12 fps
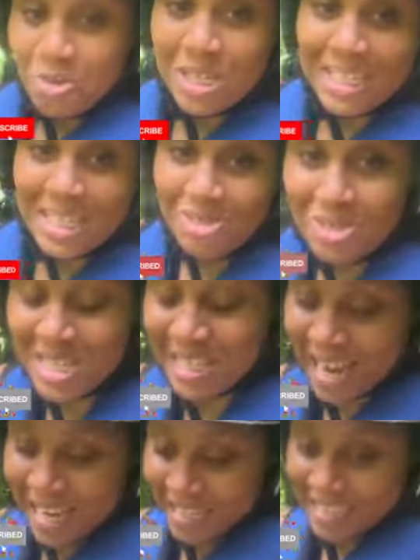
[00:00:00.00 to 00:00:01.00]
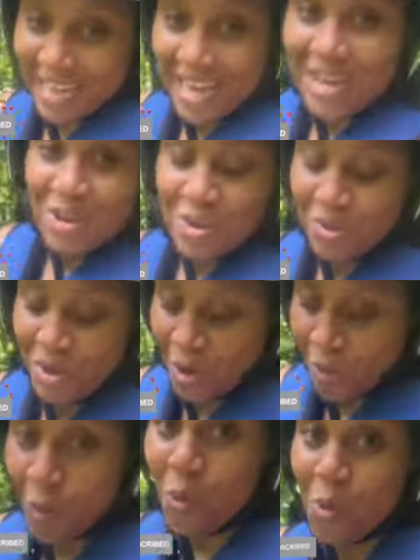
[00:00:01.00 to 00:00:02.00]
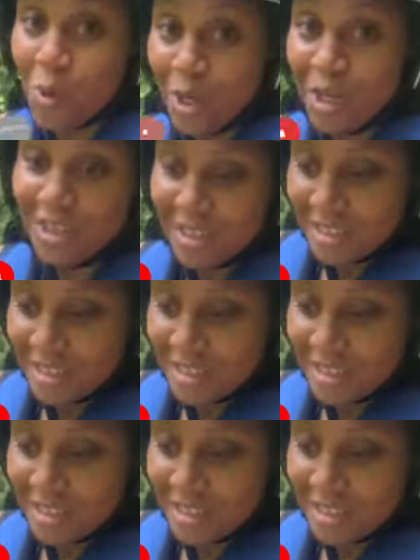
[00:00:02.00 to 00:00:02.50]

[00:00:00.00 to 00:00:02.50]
can either slide down or